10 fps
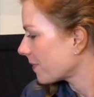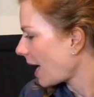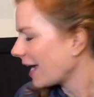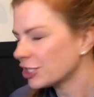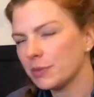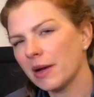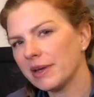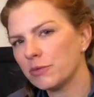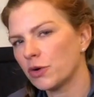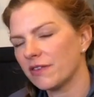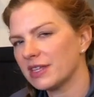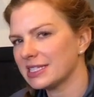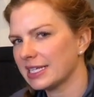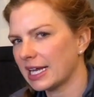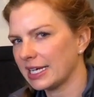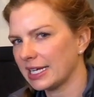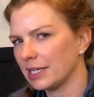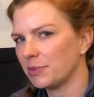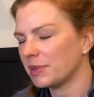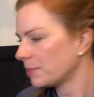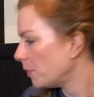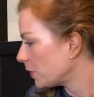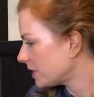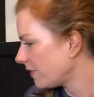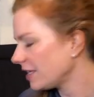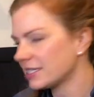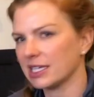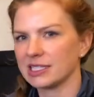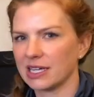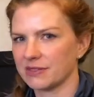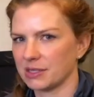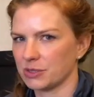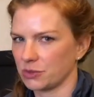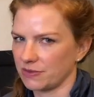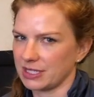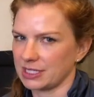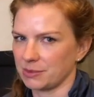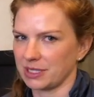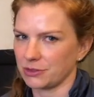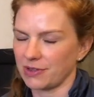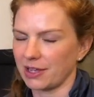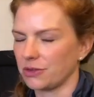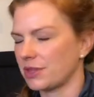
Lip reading: actually probably have more of this than I need, but most of these things have some sort of sentimental value.